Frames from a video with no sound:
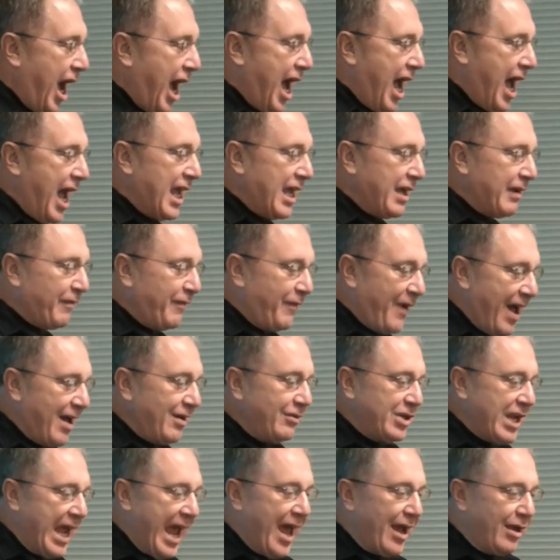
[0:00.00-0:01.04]
I
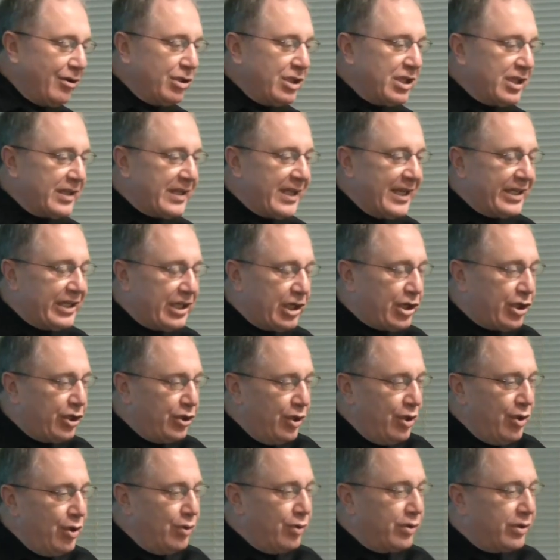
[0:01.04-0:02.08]
found out that
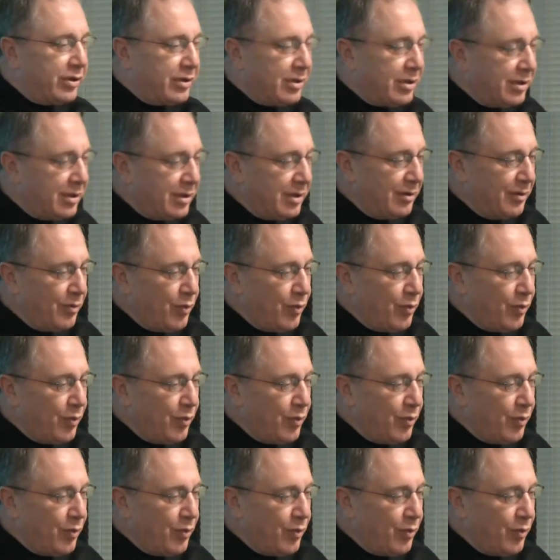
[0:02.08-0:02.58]
Knuth,